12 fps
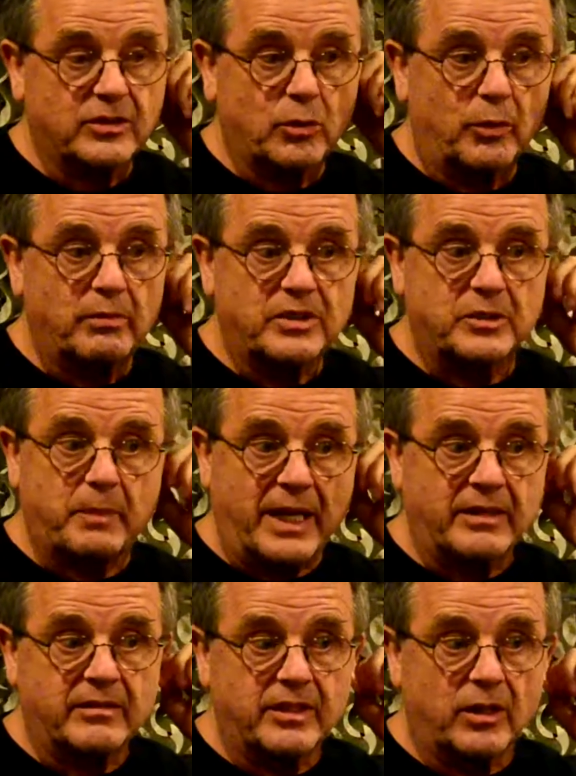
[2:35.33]
So we would
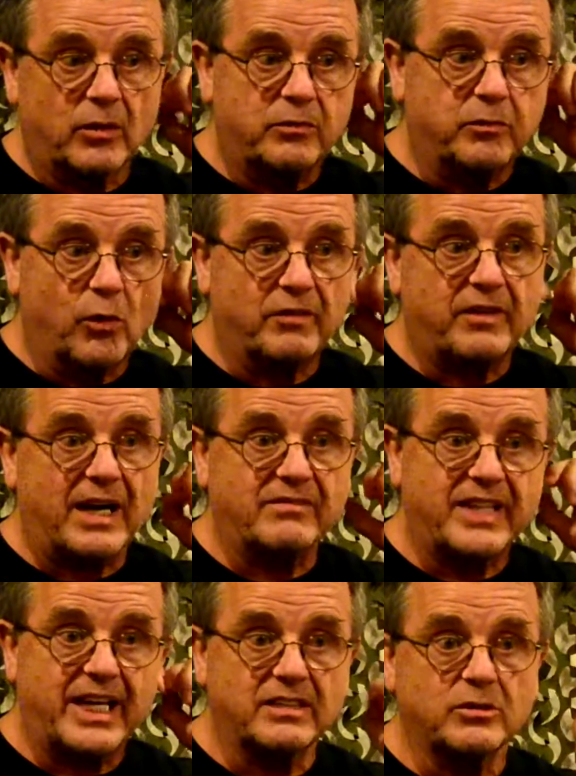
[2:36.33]
spend, you know, 4 or 5
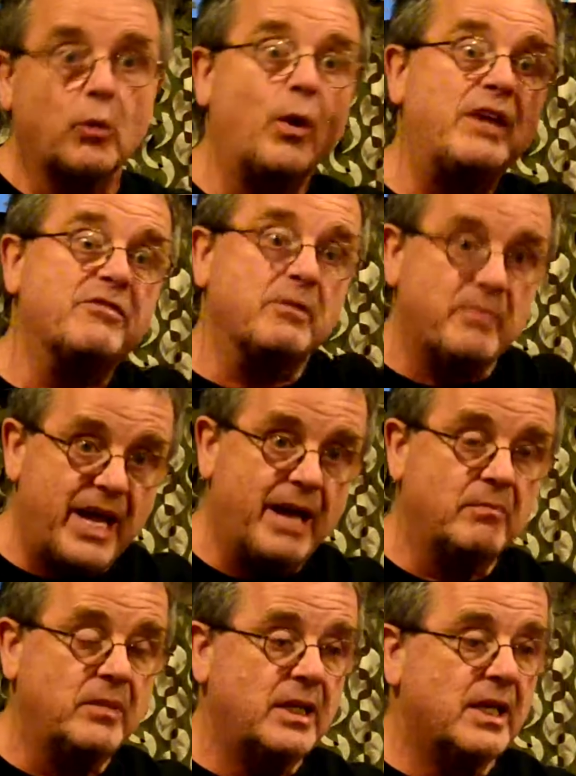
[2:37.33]
days away from
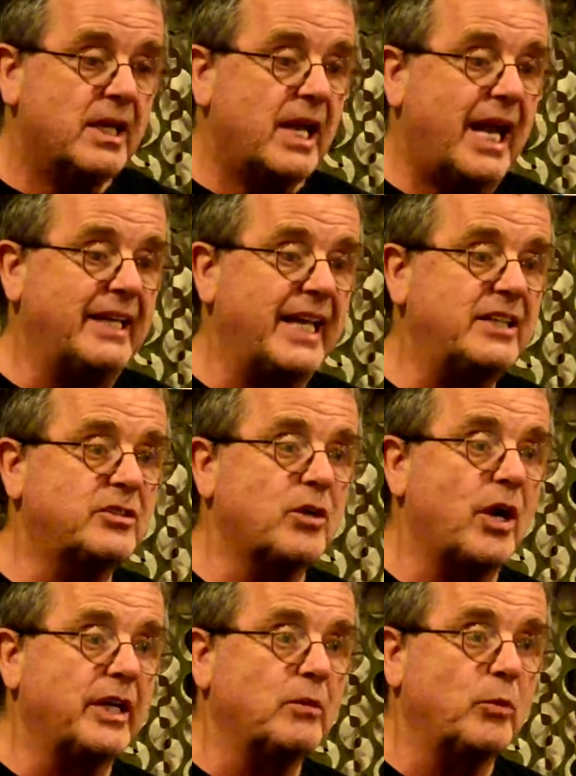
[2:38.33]
them. And they
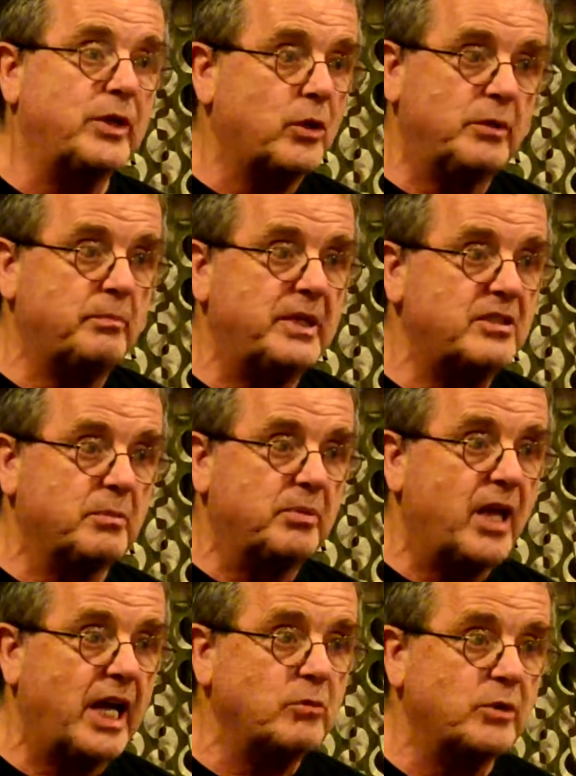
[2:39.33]
started, we couldn't be
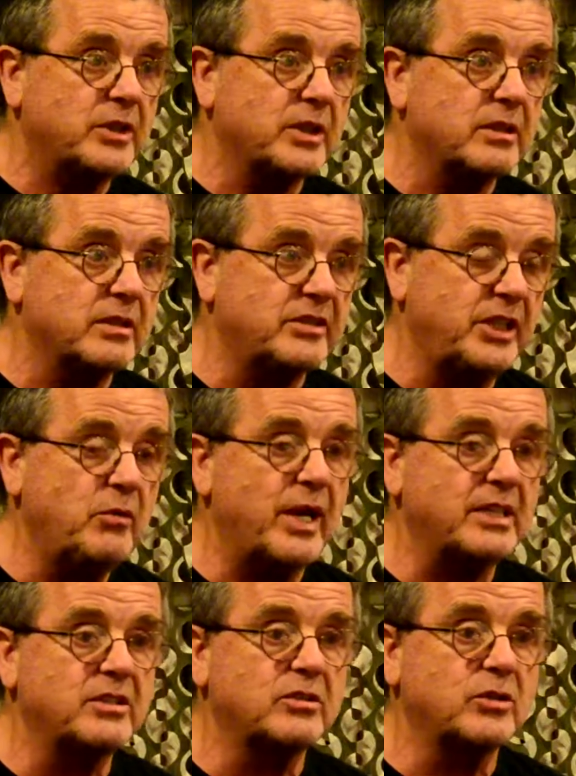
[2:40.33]
supplied with C
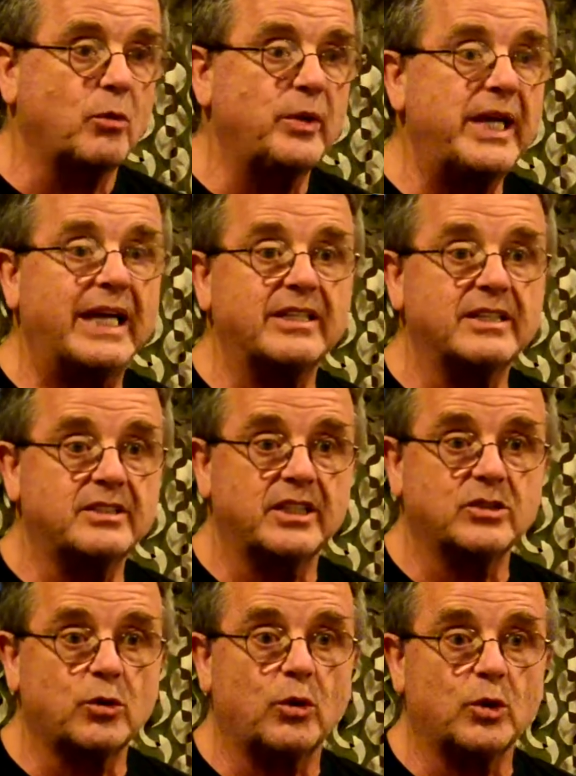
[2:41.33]
rations, so we had these
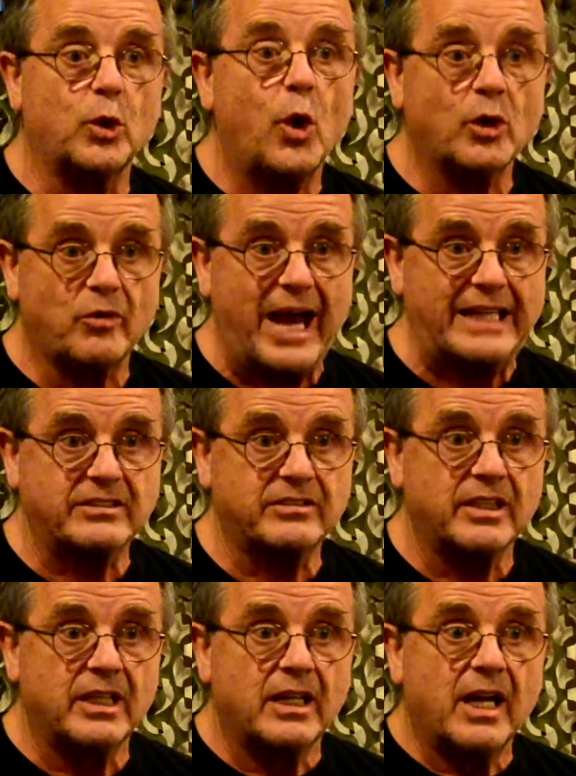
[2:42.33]
things called long rats.
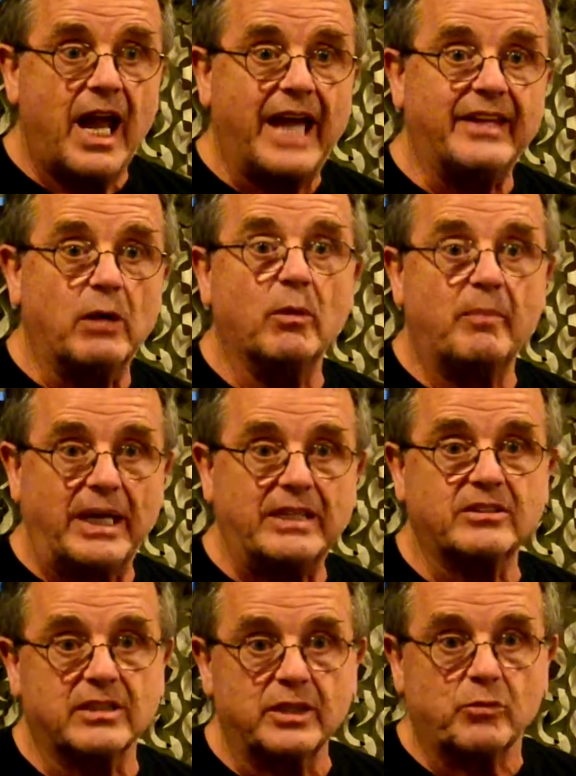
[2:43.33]
And they were
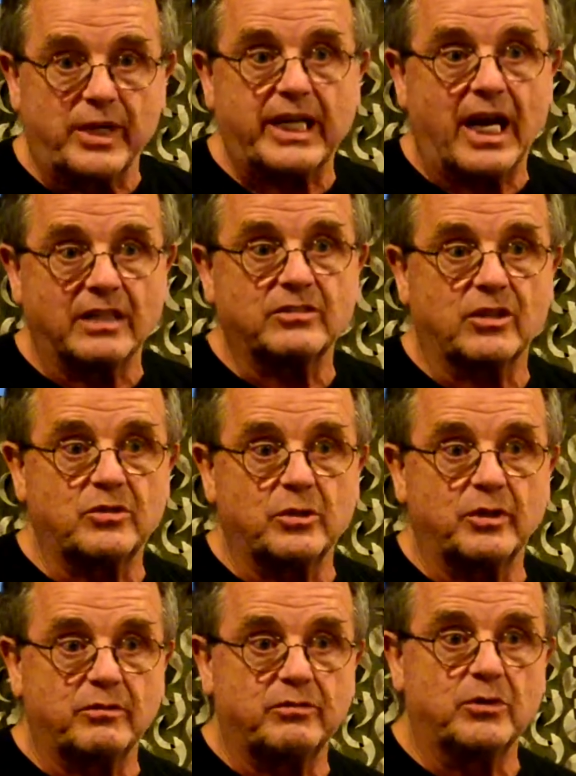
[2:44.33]
basically
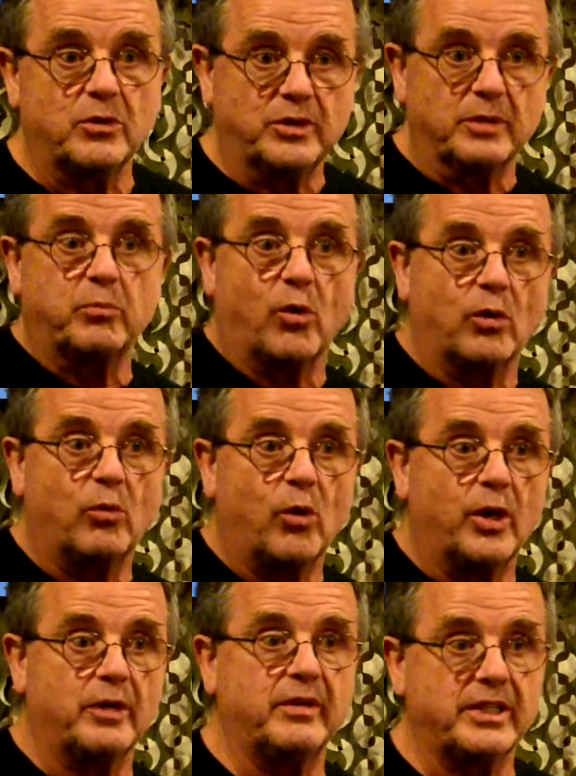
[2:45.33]
reconstituted food. You pour
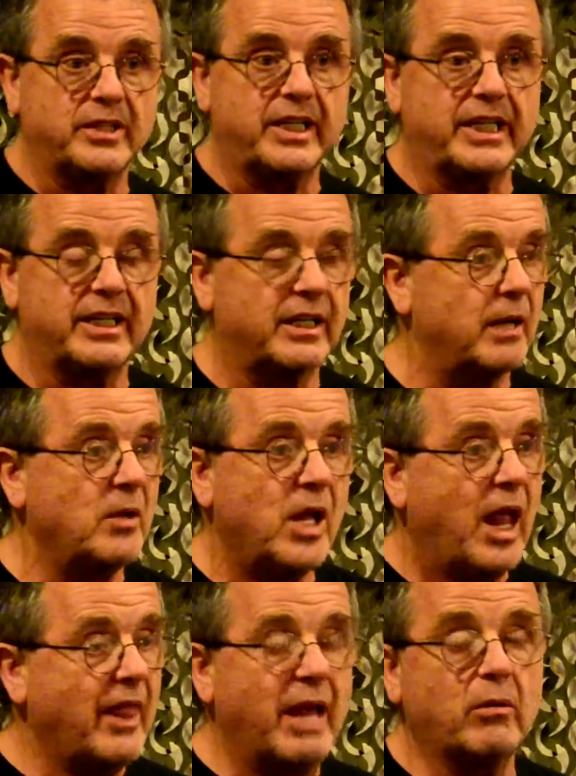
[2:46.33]
water in and you heat it up.
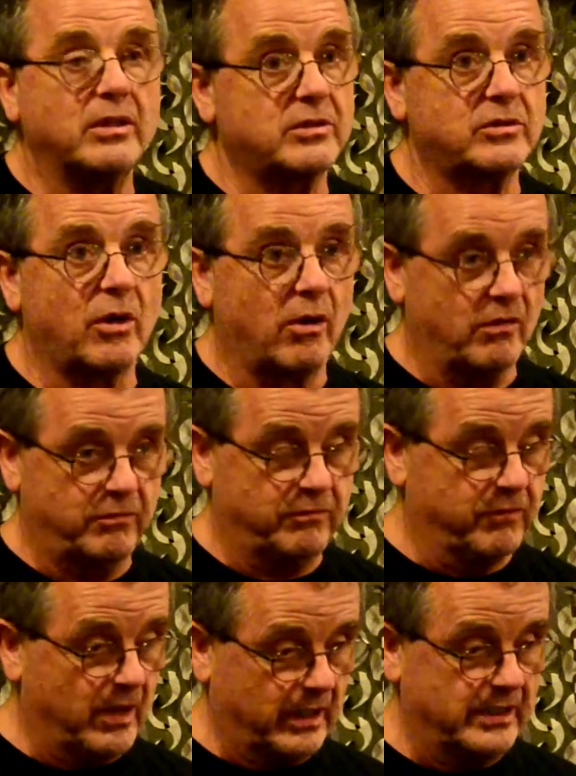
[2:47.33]
They were so
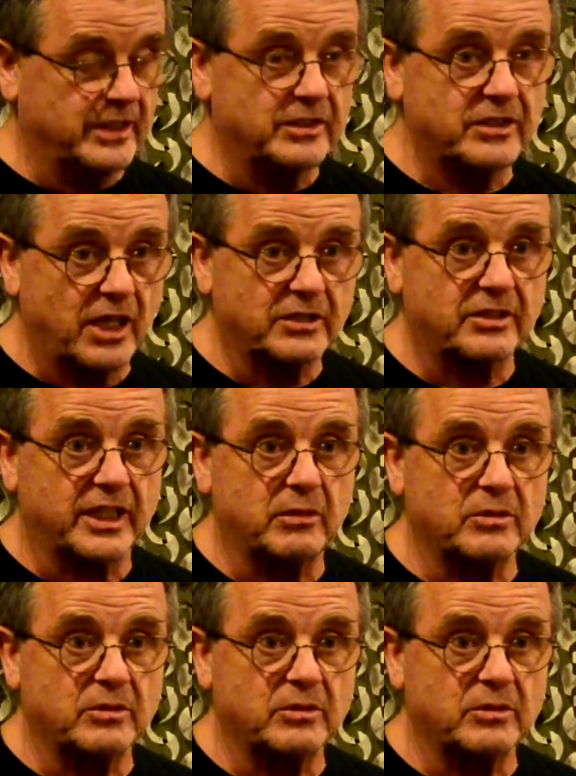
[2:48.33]
fucking disgusting.